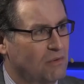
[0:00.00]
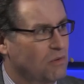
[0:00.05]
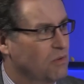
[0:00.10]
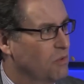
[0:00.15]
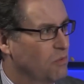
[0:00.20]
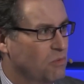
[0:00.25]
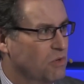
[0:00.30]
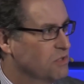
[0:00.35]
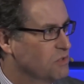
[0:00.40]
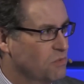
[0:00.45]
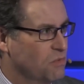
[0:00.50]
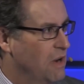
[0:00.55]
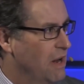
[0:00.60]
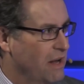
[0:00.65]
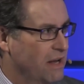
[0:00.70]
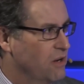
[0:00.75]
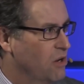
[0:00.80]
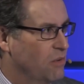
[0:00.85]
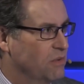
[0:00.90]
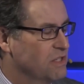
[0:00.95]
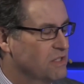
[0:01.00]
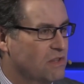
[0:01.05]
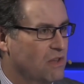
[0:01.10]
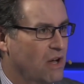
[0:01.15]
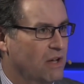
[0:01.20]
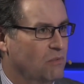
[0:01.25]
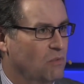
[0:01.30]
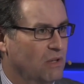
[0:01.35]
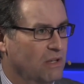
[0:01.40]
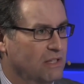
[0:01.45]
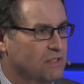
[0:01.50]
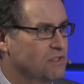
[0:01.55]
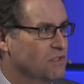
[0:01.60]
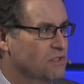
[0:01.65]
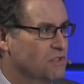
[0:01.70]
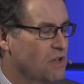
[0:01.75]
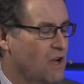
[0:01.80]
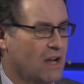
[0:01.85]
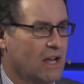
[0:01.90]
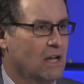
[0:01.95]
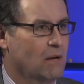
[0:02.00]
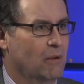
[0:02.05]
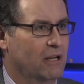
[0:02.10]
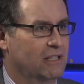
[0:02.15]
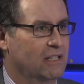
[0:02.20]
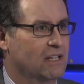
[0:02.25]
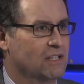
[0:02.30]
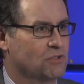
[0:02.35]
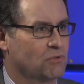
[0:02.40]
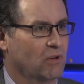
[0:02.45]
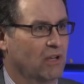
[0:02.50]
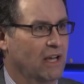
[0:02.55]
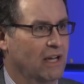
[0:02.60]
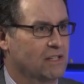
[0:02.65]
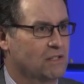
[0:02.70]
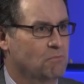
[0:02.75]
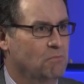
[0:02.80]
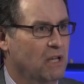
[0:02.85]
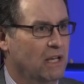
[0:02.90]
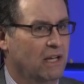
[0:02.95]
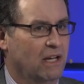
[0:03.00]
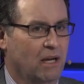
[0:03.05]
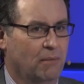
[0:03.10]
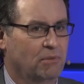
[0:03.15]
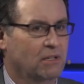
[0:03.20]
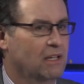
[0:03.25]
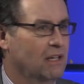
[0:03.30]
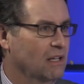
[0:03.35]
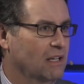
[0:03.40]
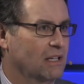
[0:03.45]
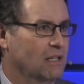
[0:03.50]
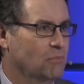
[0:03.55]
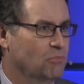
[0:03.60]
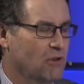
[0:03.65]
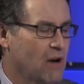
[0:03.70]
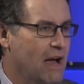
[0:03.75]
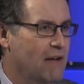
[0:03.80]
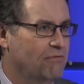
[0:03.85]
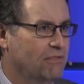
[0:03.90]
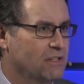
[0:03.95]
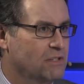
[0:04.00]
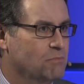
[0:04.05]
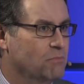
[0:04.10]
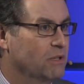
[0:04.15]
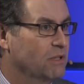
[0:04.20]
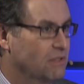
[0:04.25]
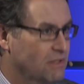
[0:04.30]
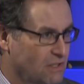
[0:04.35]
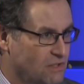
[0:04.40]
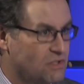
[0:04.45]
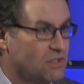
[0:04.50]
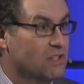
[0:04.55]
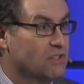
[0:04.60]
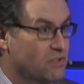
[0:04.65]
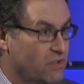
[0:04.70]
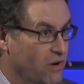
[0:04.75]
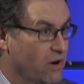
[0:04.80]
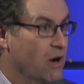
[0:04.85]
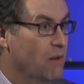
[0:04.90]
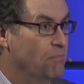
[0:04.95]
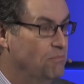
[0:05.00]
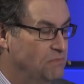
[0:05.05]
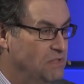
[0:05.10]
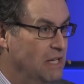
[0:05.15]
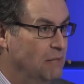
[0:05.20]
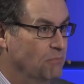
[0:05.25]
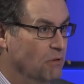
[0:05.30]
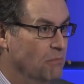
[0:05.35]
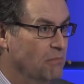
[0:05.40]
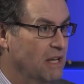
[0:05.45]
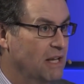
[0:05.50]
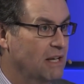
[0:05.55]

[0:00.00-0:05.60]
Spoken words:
because I had always thought, well, this is talking about the Israelites beating up and killing the prophets, but is there a deeper